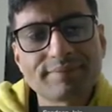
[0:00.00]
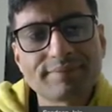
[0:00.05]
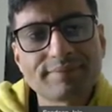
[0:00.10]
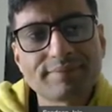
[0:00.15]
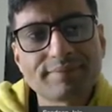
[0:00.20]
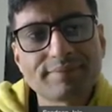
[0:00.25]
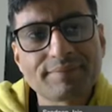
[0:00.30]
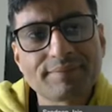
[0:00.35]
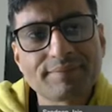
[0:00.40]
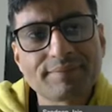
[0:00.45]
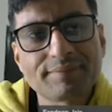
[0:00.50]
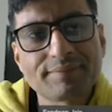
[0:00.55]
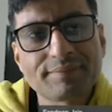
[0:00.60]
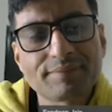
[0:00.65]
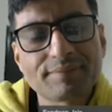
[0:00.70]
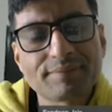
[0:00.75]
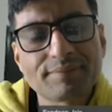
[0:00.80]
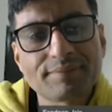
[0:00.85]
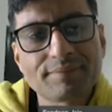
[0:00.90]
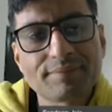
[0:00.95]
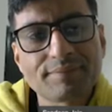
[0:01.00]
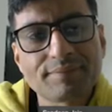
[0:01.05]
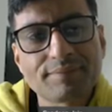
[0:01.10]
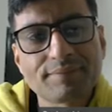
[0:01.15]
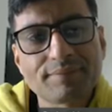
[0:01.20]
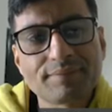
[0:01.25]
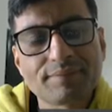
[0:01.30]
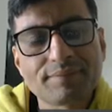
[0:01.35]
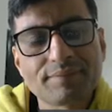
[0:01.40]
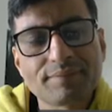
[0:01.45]

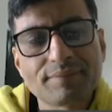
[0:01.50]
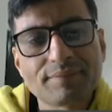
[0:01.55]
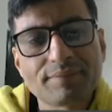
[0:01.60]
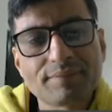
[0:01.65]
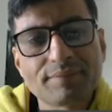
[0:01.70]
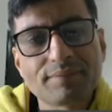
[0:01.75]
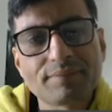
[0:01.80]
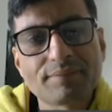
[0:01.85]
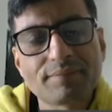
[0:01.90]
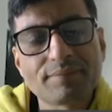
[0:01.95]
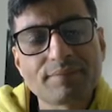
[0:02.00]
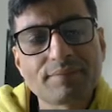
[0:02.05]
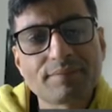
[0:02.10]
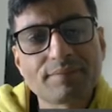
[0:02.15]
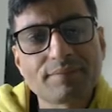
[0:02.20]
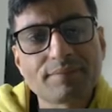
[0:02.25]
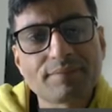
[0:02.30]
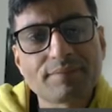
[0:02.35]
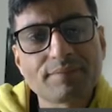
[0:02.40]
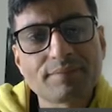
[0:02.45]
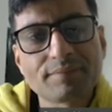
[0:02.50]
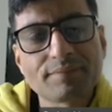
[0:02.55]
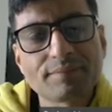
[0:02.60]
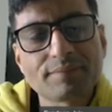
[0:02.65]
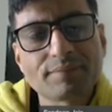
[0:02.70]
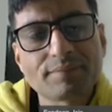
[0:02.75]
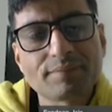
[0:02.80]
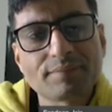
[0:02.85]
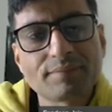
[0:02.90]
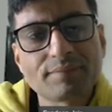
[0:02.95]

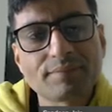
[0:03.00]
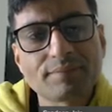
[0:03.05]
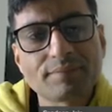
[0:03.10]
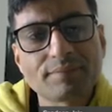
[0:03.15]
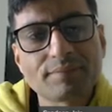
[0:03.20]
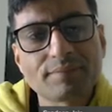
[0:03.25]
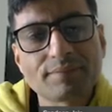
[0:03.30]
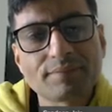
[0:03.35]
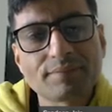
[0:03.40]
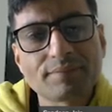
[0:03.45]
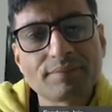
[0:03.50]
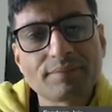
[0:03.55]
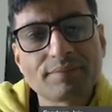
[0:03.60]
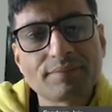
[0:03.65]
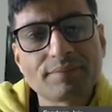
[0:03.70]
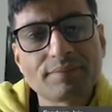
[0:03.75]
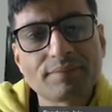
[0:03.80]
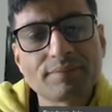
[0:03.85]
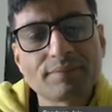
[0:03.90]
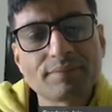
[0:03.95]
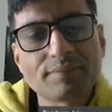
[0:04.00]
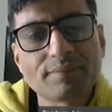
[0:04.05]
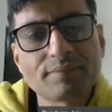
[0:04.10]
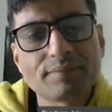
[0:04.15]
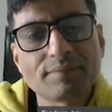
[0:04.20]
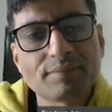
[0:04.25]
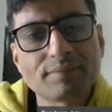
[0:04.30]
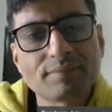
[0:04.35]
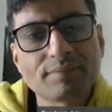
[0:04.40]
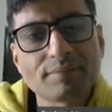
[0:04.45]

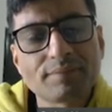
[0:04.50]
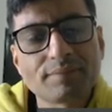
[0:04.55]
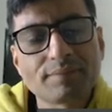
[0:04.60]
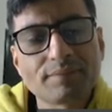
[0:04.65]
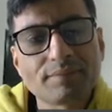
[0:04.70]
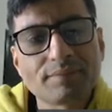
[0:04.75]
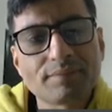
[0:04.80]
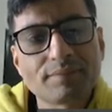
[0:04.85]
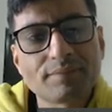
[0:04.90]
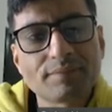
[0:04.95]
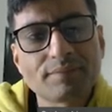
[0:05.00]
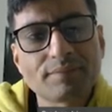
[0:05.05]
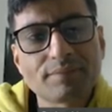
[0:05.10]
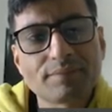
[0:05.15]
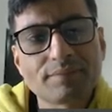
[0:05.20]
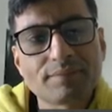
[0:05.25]
(silent)